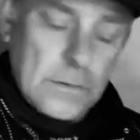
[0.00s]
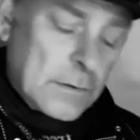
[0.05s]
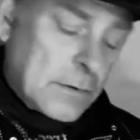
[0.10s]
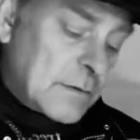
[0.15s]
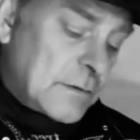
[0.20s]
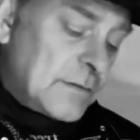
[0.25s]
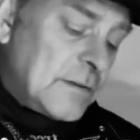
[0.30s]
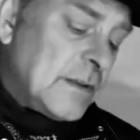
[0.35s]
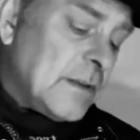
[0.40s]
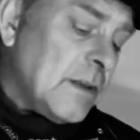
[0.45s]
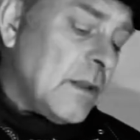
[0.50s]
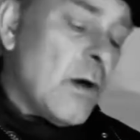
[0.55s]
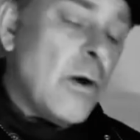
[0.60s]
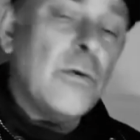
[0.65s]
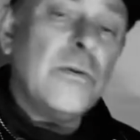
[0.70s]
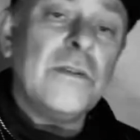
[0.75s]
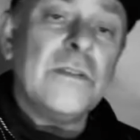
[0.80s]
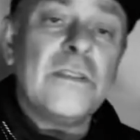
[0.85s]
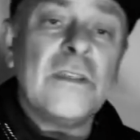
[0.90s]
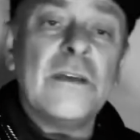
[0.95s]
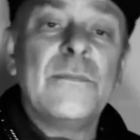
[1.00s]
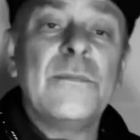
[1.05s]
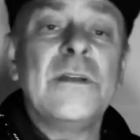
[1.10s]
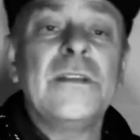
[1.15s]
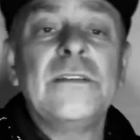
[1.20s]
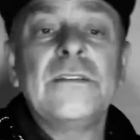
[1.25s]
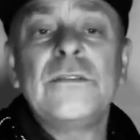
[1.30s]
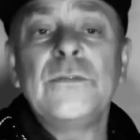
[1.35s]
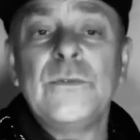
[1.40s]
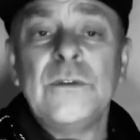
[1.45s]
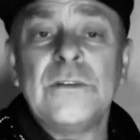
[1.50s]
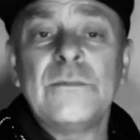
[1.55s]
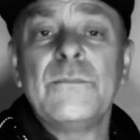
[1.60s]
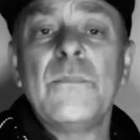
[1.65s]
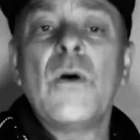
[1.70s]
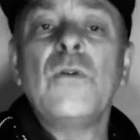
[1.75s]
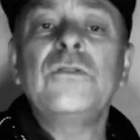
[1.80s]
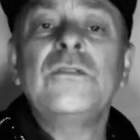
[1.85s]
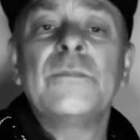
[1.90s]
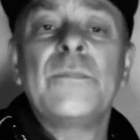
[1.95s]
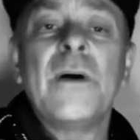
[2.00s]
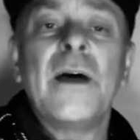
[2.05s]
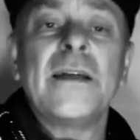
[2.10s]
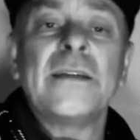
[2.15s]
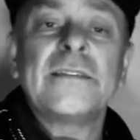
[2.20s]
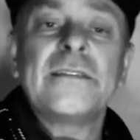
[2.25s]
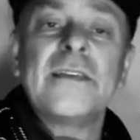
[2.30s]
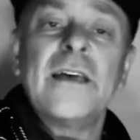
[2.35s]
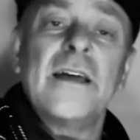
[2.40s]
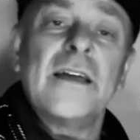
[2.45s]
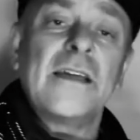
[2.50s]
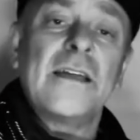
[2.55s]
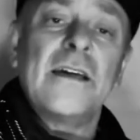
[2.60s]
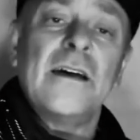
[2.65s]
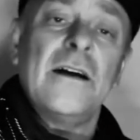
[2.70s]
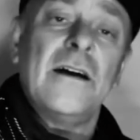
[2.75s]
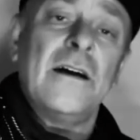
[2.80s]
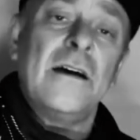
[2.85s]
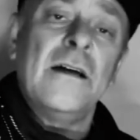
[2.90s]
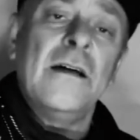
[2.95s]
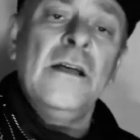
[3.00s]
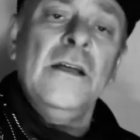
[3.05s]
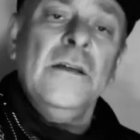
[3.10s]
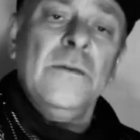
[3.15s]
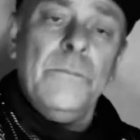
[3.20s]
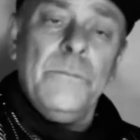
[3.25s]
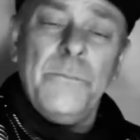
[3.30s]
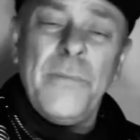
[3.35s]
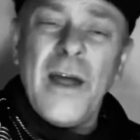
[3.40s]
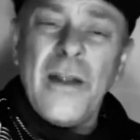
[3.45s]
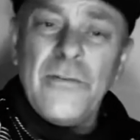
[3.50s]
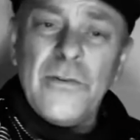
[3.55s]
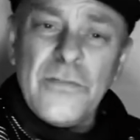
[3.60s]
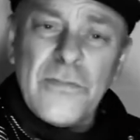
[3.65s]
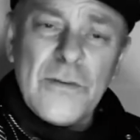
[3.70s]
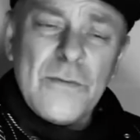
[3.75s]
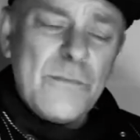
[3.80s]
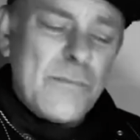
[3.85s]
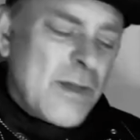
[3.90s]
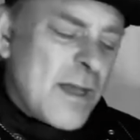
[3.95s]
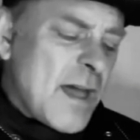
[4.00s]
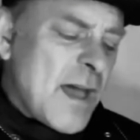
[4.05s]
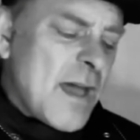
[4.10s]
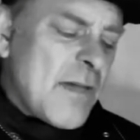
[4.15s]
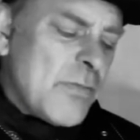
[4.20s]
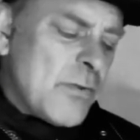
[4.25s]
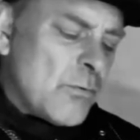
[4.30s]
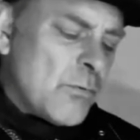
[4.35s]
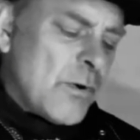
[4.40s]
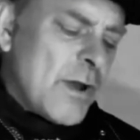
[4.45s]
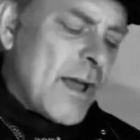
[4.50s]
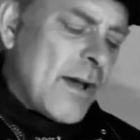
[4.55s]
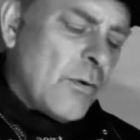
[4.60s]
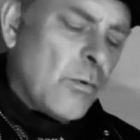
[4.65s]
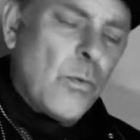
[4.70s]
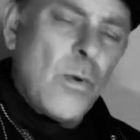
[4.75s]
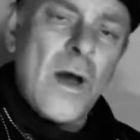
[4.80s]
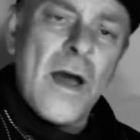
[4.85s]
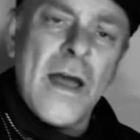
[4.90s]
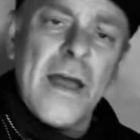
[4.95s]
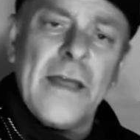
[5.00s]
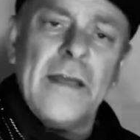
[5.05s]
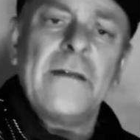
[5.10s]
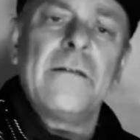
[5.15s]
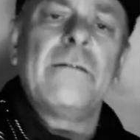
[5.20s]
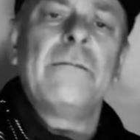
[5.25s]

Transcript: Cause he loaded them into his motorbike sidecar, buried them behind the railway.